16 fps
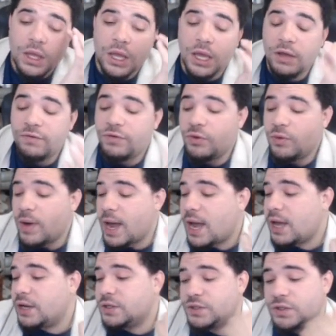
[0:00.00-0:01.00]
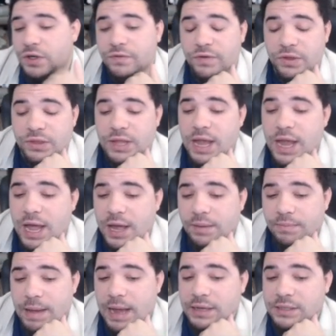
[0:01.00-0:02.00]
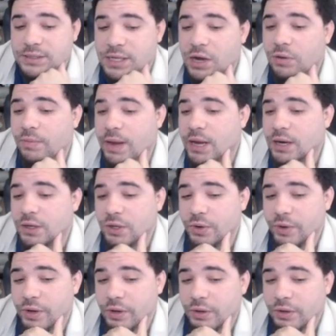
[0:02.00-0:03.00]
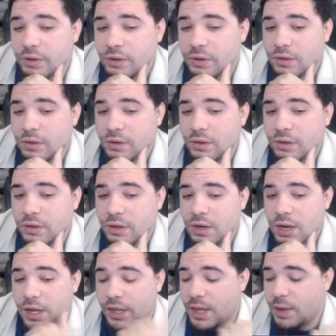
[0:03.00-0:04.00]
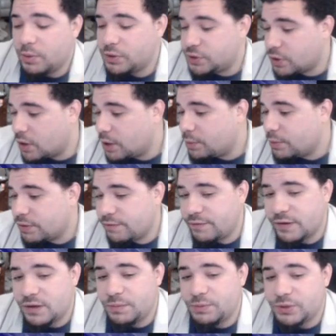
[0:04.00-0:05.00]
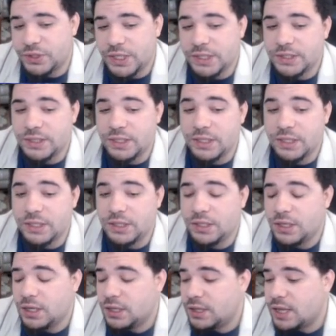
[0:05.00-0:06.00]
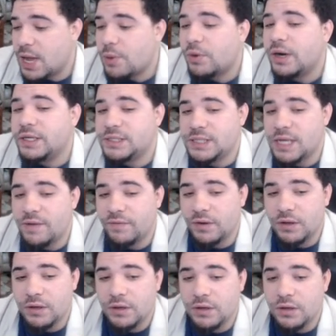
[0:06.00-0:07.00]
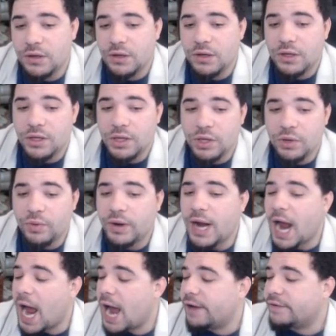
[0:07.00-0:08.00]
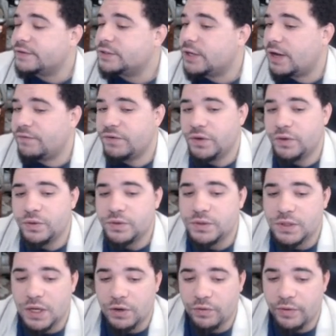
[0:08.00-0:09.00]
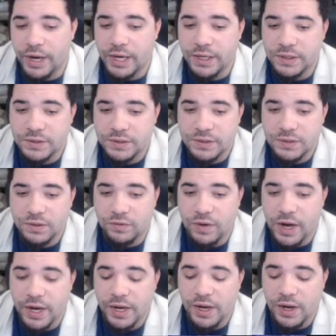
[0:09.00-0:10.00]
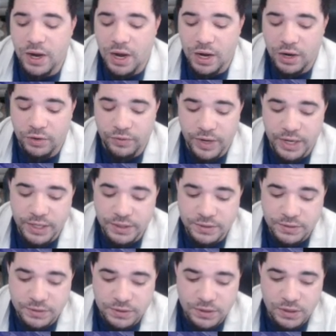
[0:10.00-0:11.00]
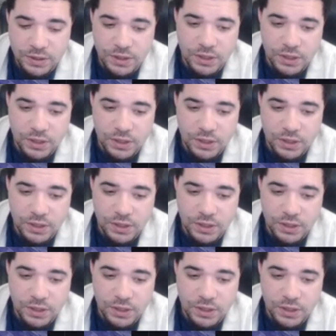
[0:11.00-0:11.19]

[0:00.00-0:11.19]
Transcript: if you had a servant that had maxed out mana loading and they were starting with a 50% CE, they were at 70. You would have to have used like Rainus, right? Uh, Rains,